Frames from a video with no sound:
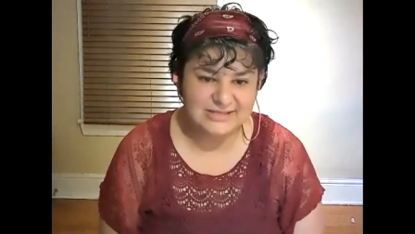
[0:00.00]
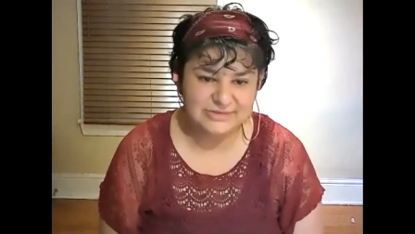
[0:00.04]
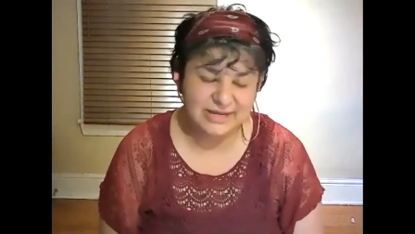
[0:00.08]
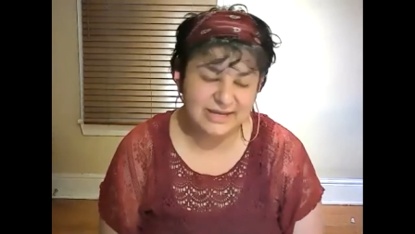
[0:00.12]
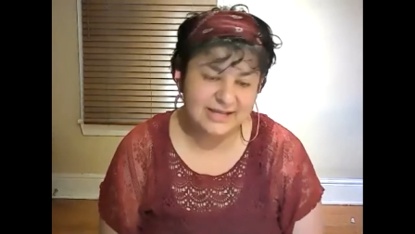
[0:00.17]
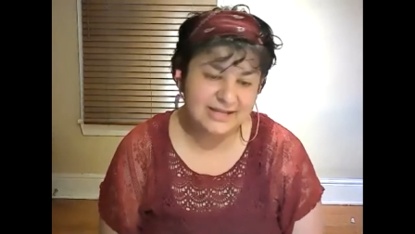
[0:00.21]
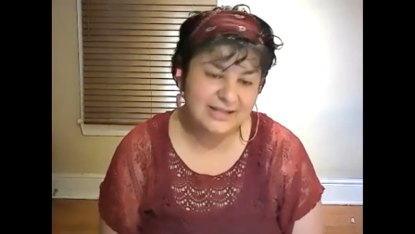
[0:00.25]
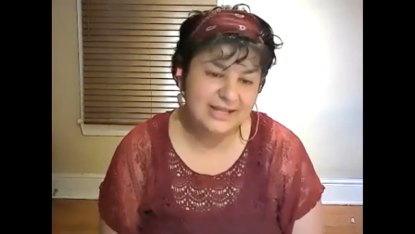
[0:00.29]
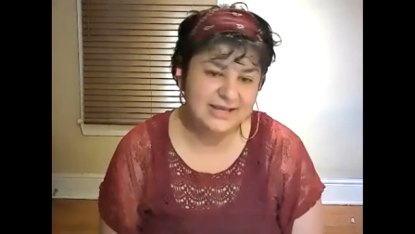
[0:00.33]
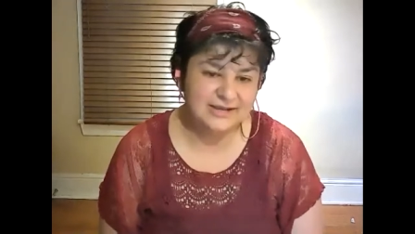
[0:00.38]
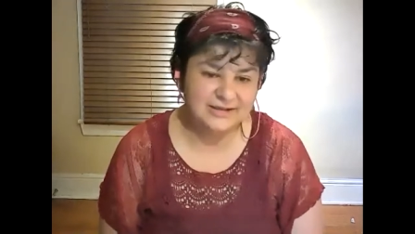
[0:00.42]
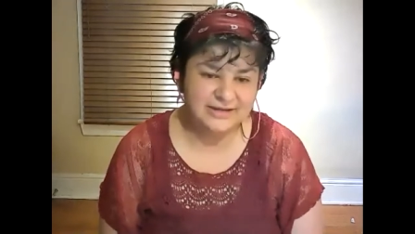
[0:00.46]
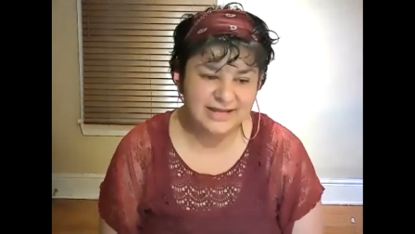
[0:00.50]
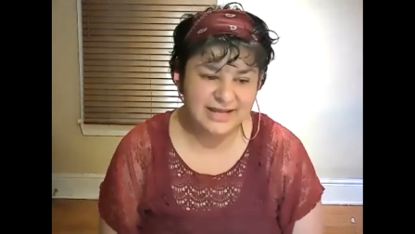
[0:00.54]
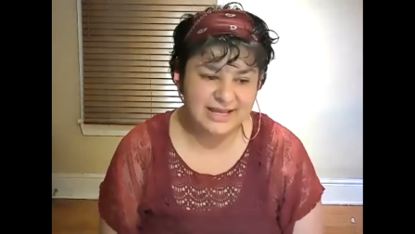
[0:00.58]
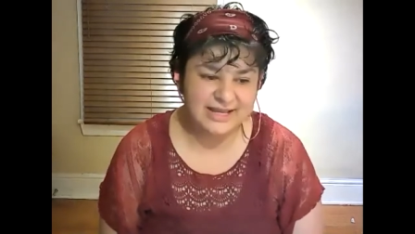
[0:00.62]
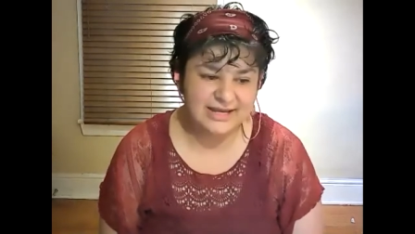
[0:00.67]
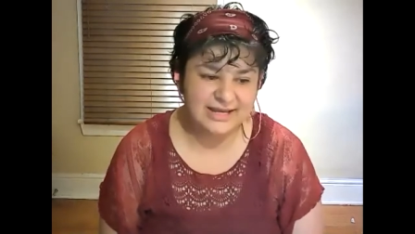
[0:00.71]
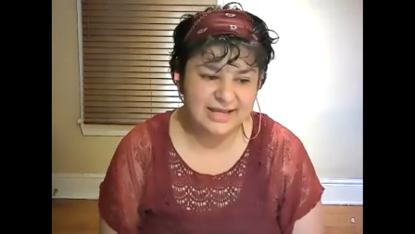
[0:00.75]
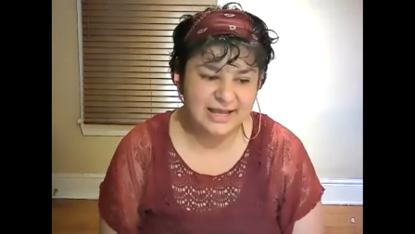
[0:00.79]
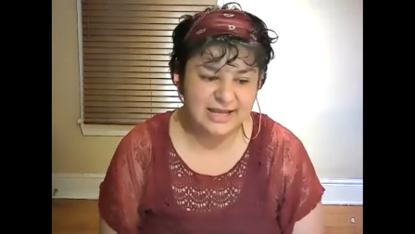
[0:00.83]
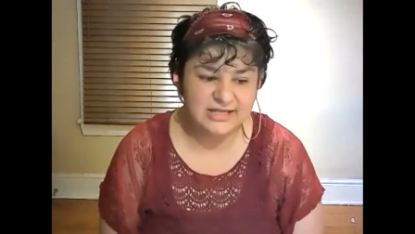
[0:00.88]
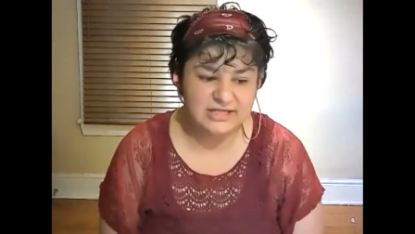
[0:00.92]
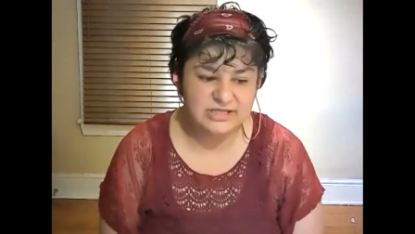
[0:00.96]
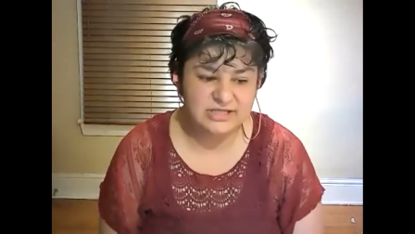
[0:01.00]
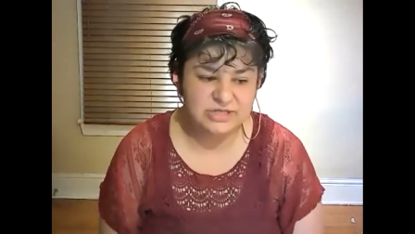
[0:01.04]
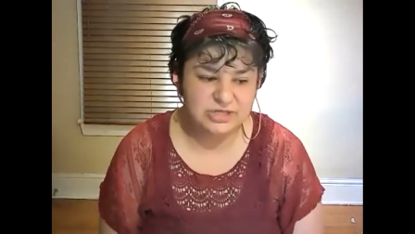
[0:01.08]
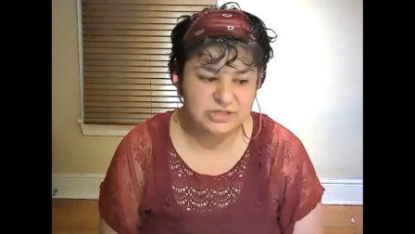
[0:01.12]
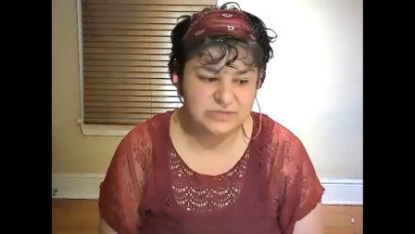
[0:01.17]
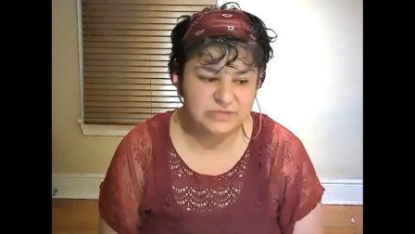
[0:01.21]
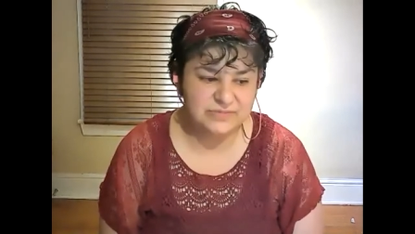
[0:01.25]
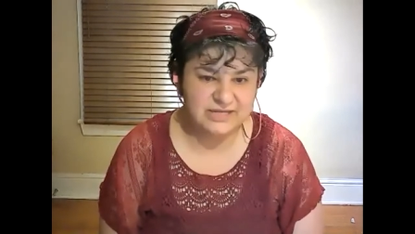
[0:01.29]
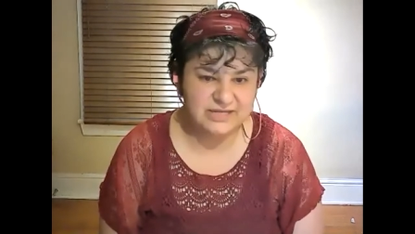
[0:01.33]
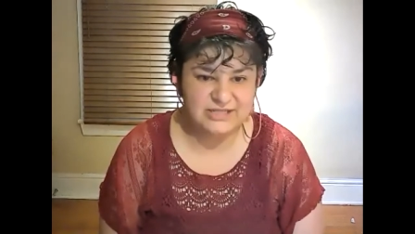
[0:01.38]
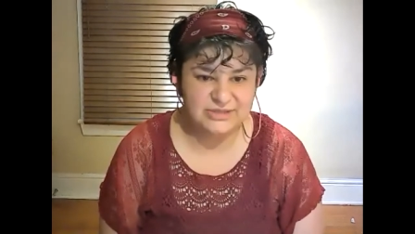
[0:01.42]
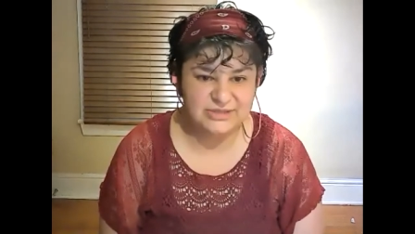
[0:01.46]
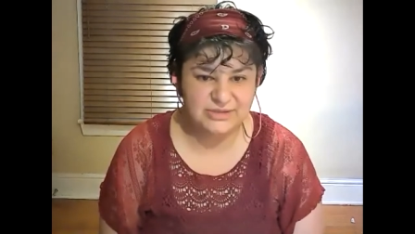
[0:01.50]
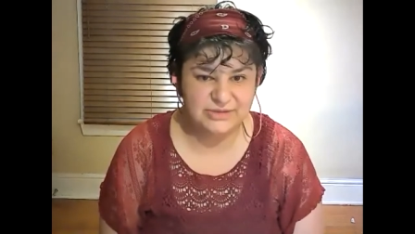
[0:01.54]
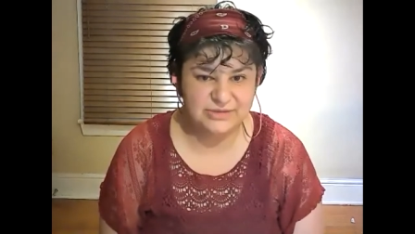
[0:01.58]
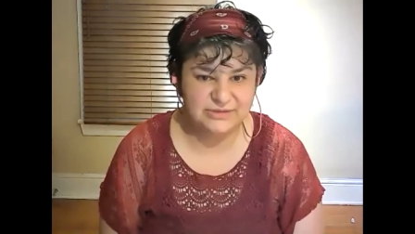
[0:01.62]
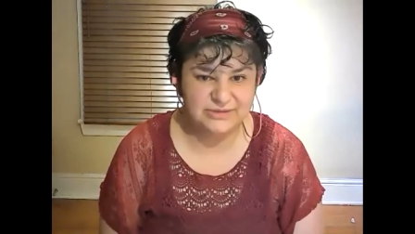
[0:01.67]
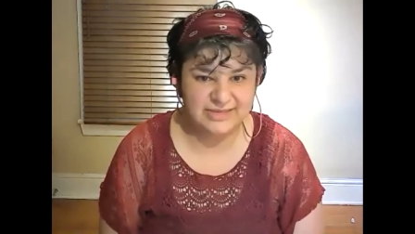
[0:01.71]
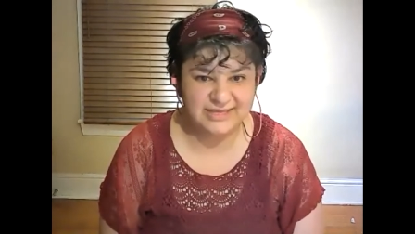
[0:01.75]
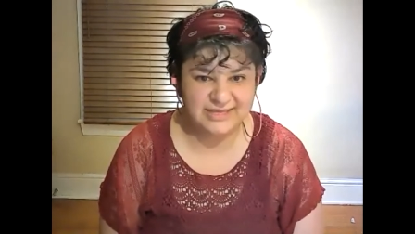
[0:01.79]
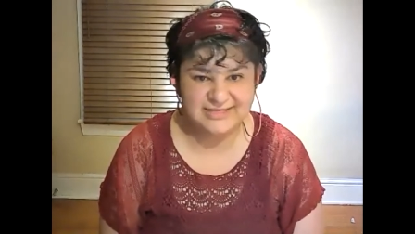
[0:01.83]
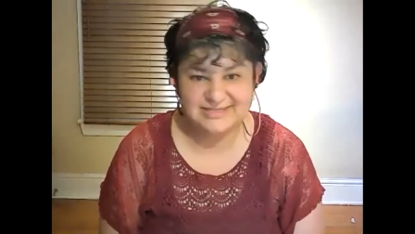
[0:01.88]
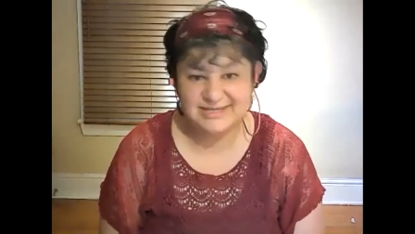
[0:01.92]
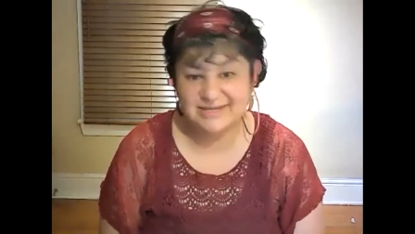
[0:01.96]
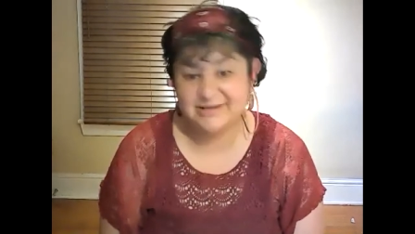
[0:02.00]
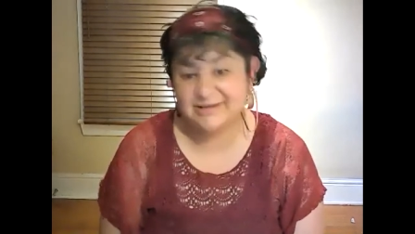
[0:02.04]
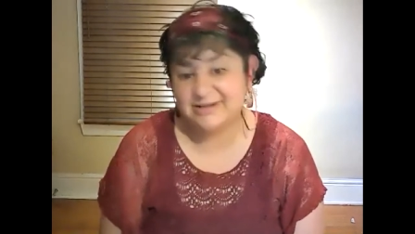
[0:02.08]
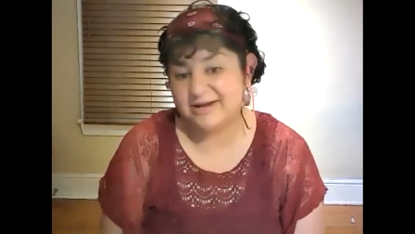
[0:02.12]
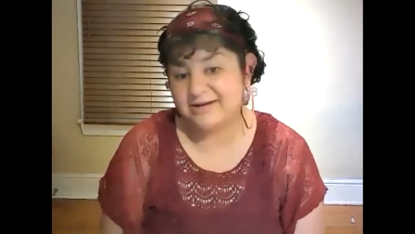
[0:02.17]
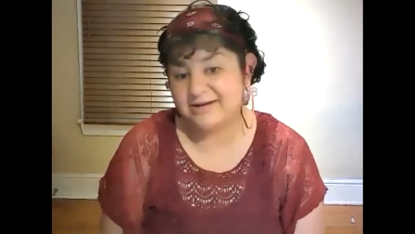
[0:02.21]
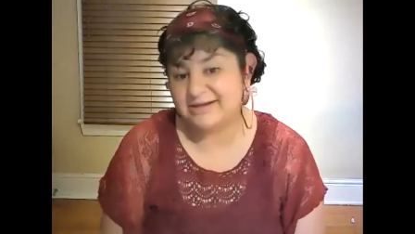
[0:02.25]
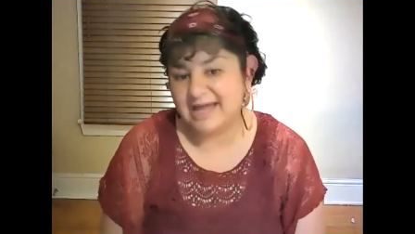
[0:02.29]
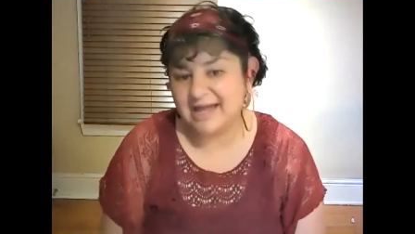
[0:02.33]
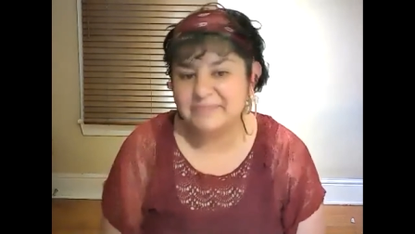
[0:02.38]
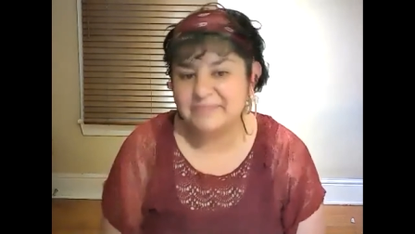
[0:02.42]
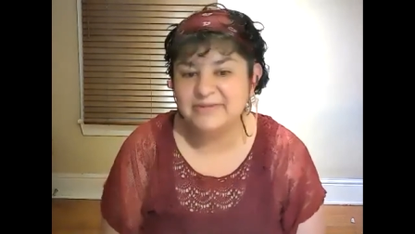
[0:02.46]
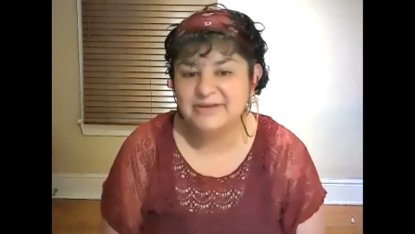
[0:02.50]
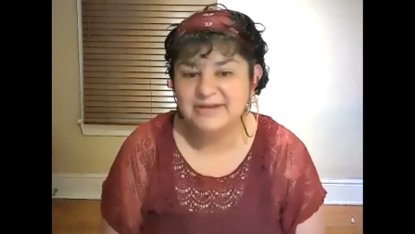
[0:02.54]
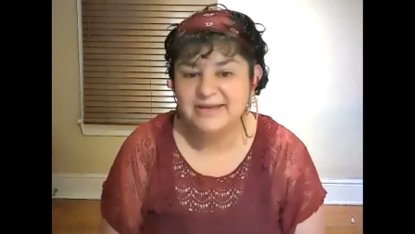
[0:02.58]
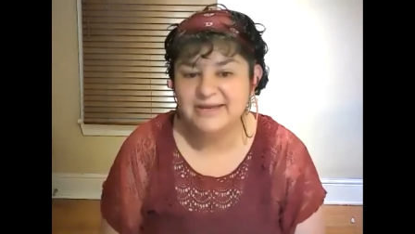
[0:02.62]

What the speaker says: So I clicked on it and took me to the Sinclair lab,